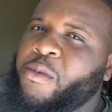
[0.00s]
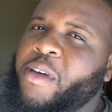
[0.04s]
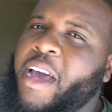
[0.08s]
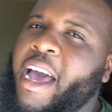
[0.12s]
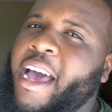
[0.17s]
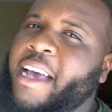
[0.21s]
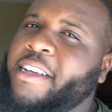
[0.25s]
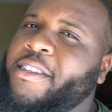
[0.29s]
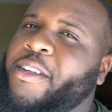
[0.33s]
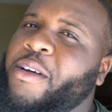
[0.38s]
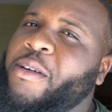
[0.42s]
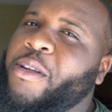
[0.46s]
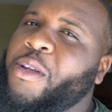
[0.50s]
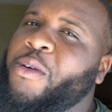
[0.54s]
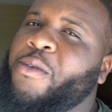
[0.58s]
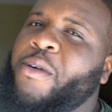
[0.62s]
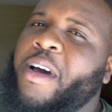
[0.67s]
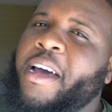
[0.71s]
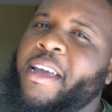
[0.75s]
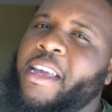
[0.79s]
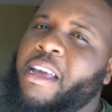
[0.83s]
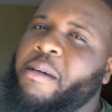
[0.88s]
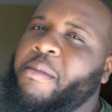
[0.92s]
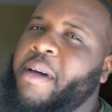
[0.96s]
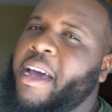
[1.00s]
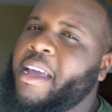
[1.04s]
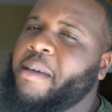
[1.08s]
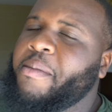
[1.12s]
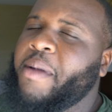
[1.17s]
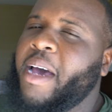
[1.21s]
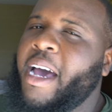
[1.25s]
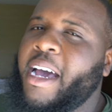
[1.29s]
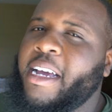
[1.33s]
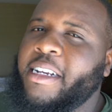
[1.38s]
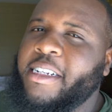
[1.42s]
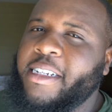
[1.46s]
you guys don't know who I am, I am
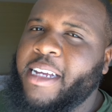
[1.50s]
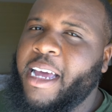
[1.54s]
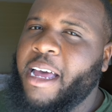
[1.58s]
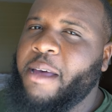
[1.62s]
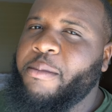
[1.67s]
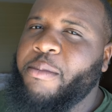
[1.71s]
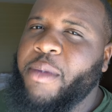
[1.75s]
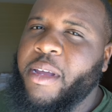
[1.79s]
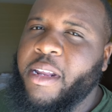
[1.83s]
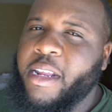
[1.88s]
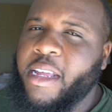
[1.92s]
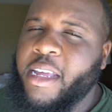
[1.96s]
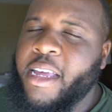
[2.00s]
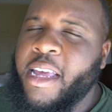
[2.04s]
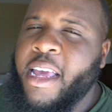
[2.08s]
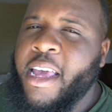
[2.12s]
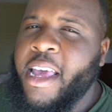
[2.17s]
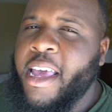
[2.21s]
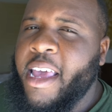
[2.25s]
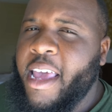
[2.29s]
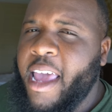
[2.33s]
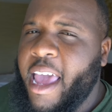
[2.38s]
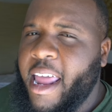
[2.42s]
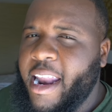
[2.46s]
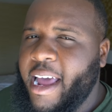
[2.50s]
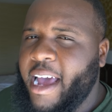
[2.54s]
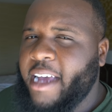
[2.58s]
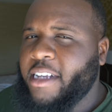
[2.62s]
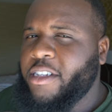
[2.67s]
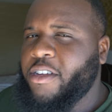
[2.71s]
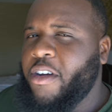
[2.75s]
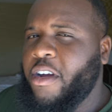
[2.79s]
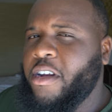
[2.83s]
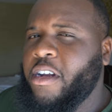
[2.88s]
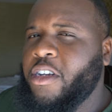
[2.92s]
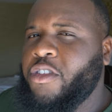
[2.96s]
Hotshot Bennii, and I
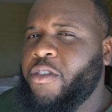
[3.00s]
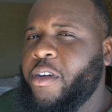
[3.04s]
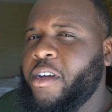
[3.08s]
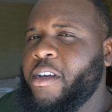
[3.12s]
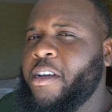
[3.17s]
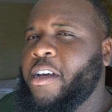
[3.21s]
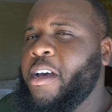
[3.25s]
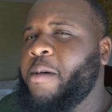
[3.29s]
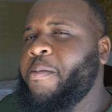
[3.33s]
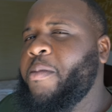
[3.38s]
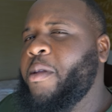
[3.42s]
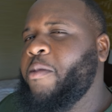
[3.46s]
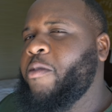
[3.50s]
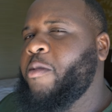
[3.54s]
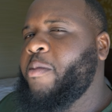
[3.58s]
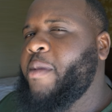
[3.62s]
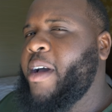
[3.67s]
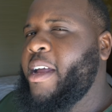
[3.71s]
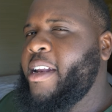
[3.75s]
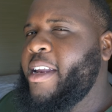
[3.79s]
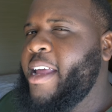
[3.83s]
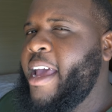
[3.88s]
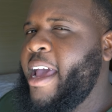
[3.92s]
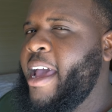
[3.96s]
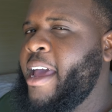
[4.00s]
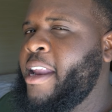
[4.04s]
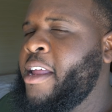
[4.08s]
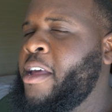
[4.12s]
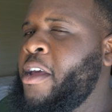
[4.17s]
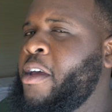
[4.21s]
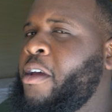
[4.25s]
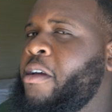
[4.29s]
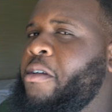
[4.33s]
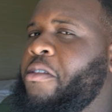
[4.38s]
started a trucking company with my dad.